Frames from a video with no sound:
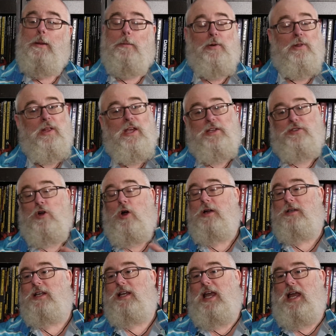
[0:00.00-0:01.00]
When it's
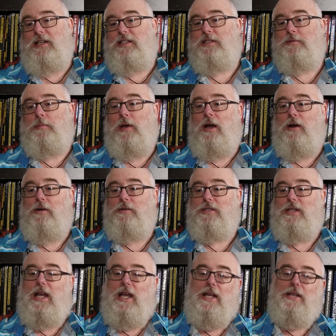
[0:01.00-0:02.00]
hard to cast
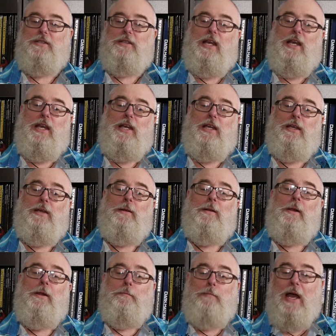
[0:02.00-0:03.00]
spells as a
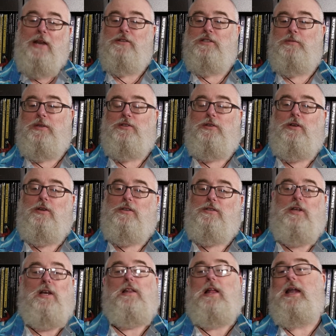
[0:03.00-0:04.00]
battlesmith because
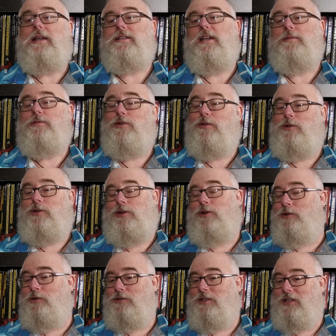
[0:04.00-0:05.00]
a lot of times you're,
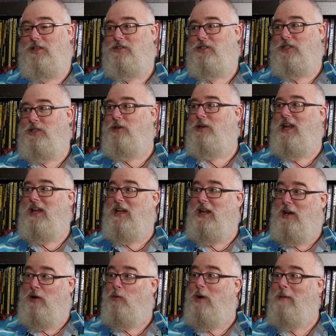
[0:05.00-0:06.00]
you're using a shield and,
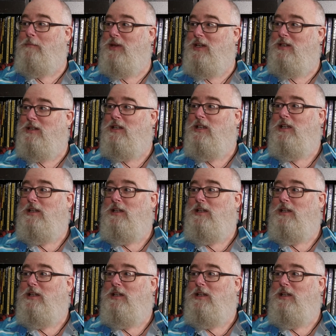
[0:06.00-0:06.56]
and a weapon.